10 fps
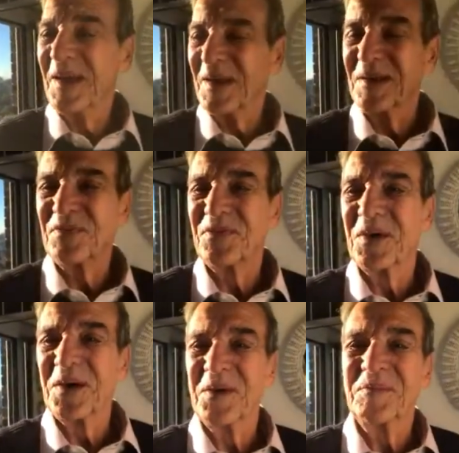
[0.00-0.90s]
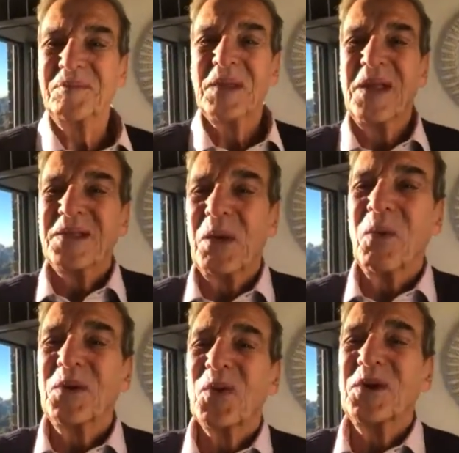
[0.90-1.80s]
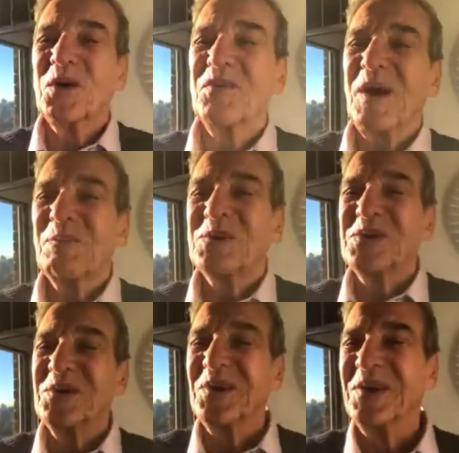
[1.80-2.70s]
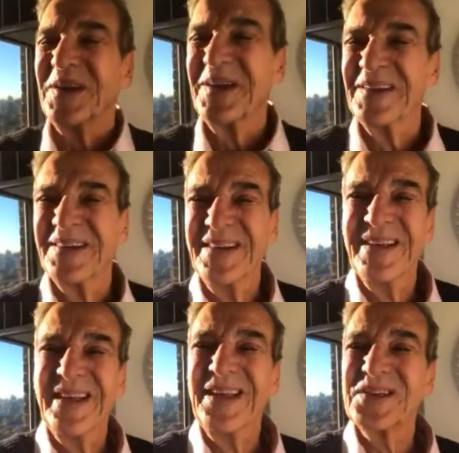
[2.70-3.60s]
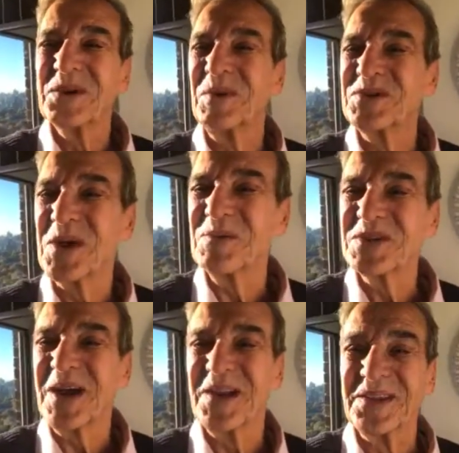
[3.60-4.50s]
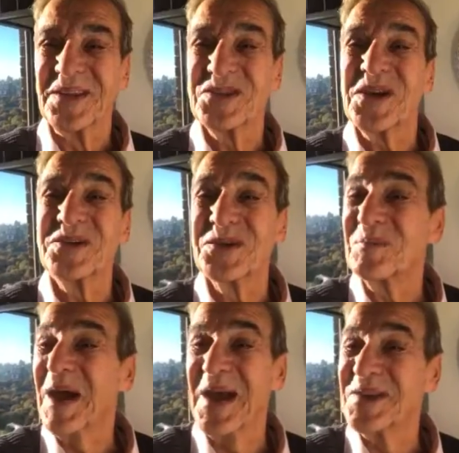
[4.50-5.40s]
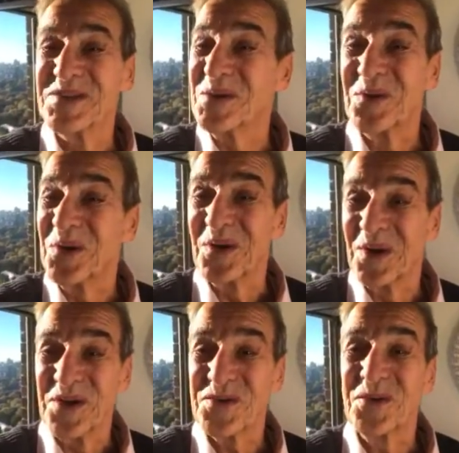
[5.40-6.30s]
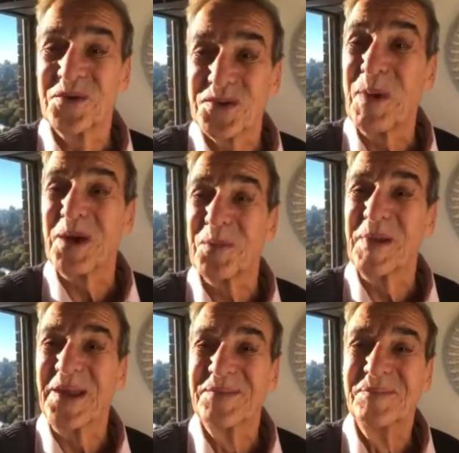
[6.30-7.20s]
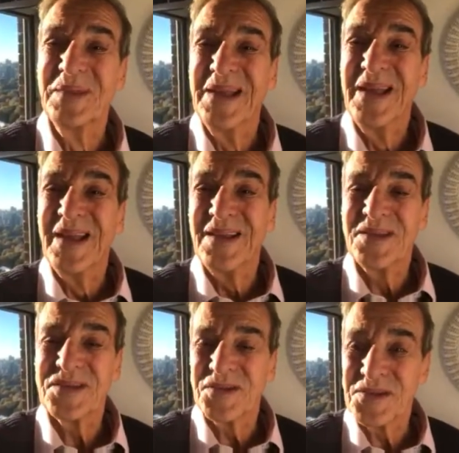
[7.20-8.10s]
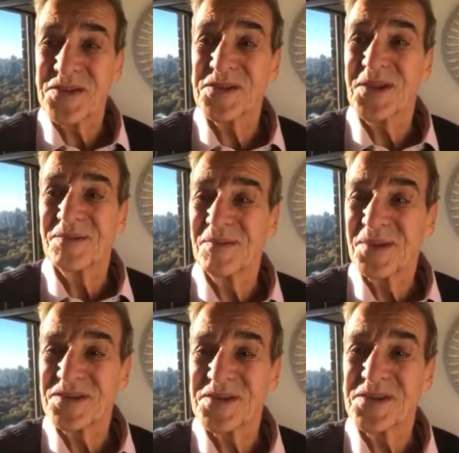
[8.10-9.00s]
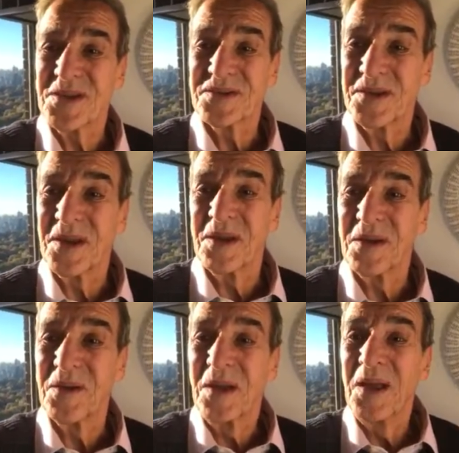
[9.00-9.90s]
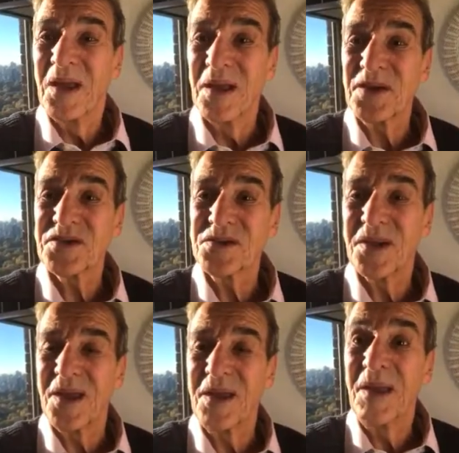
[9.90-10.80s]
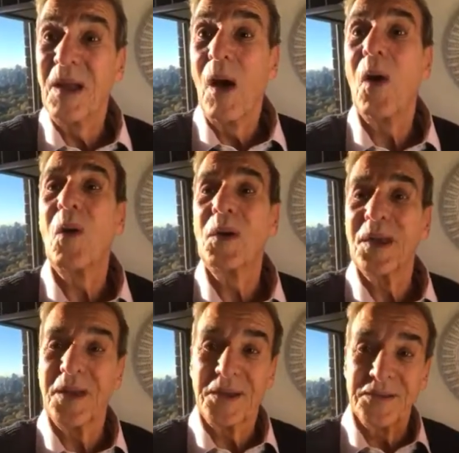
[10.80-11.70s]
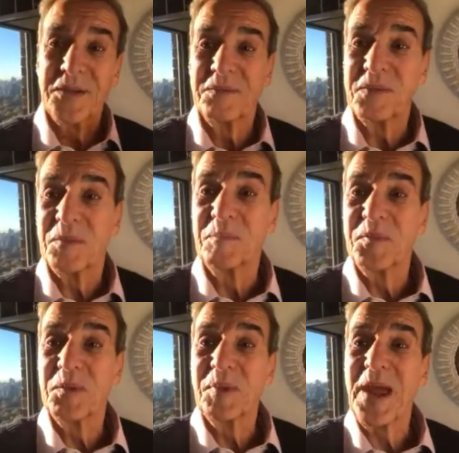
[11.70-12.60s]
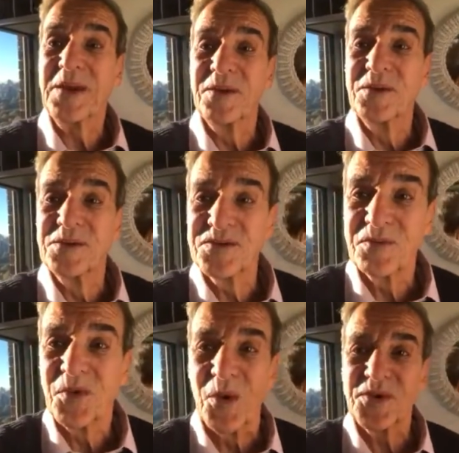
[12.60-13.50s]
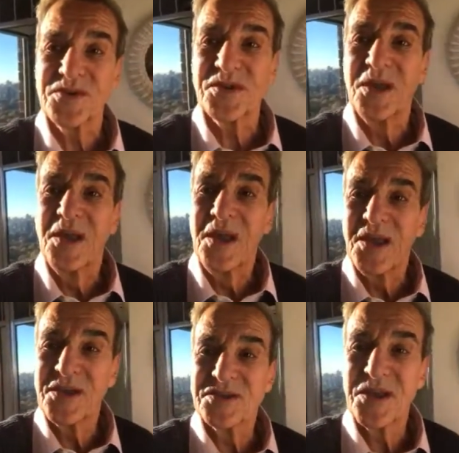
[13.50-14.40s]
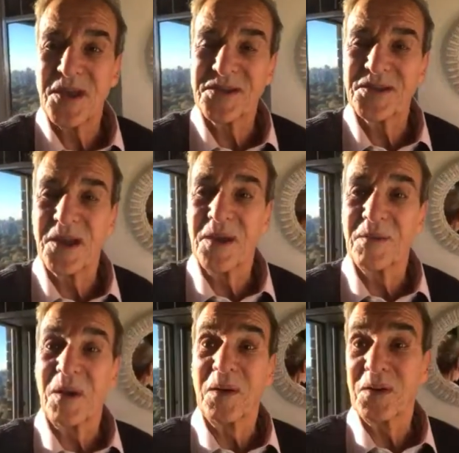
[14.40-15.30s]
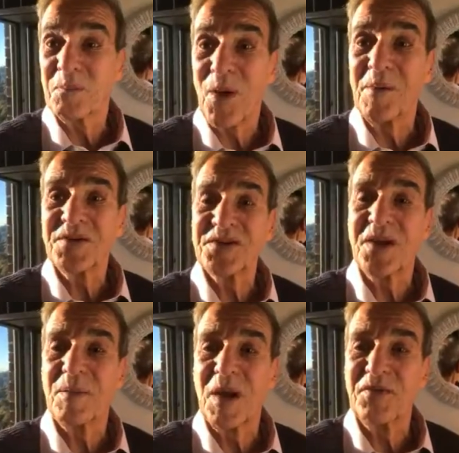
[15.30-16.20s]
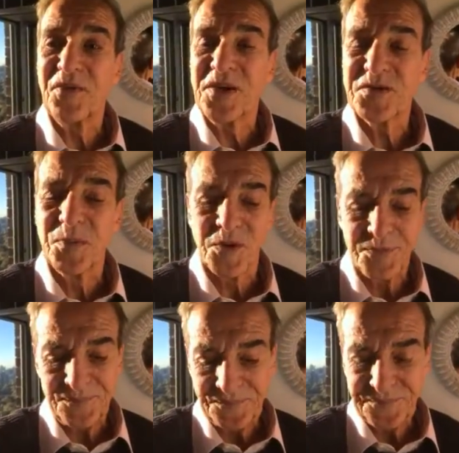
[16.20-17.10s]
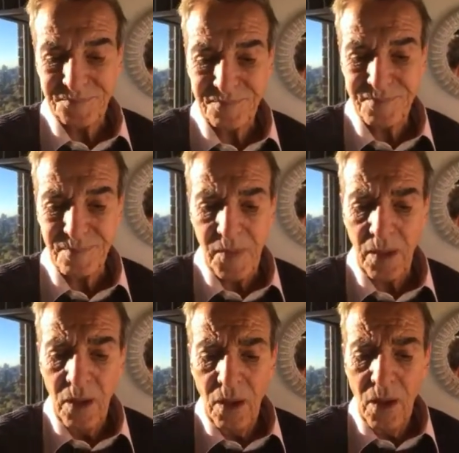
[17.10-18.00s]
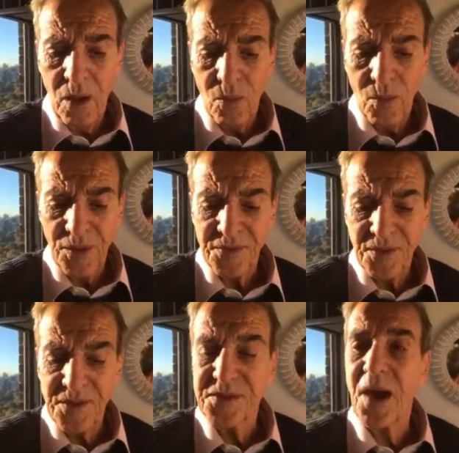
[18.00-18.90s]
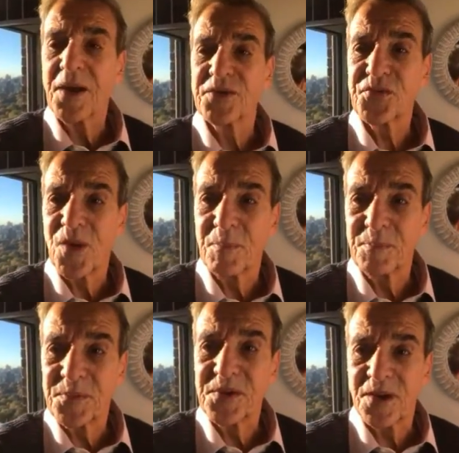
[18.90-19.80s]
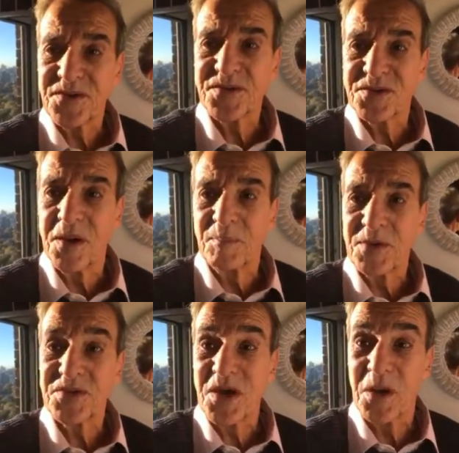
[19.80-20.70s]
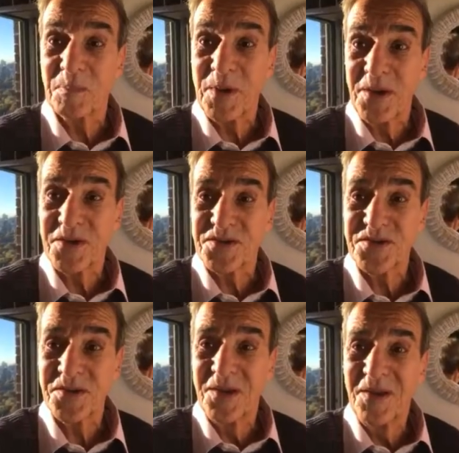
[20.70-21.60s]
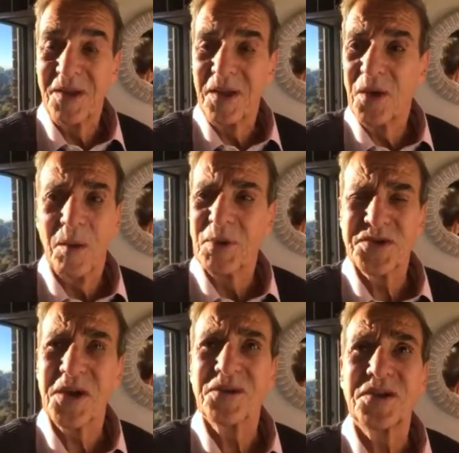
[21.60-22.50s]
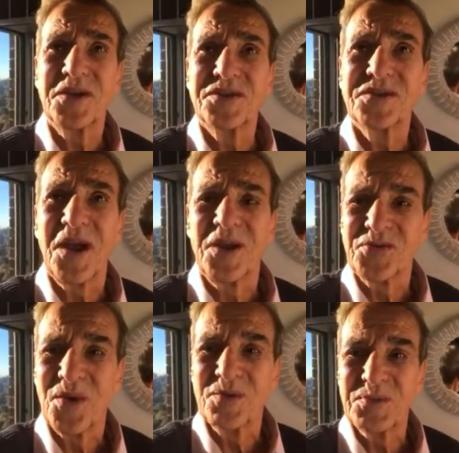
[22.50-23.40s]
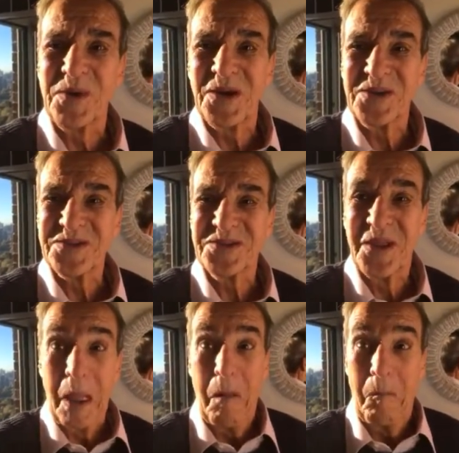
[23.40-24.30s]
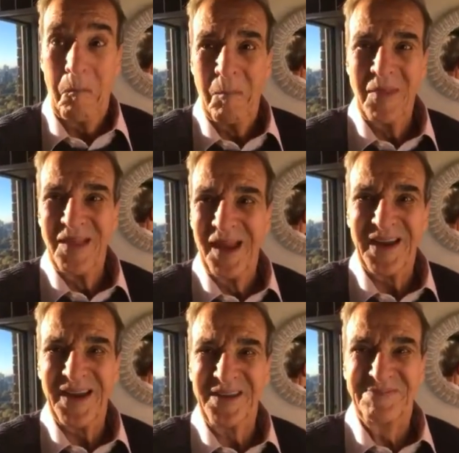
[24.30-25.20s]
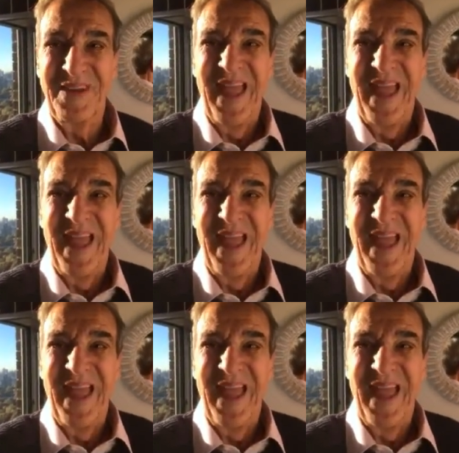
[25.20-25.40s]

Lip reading: And if that one window of opportunity, someone jumps out and they change their mind, it's no good unless you know Spider-Man. So this is it. This is it. The election day. Oh, yeah. And the bad news, of course, is that you've probably seen on my Facebook where Donald Trump touched Michelle's penis. No, Michelle touched Donald Trump's penis. I gotta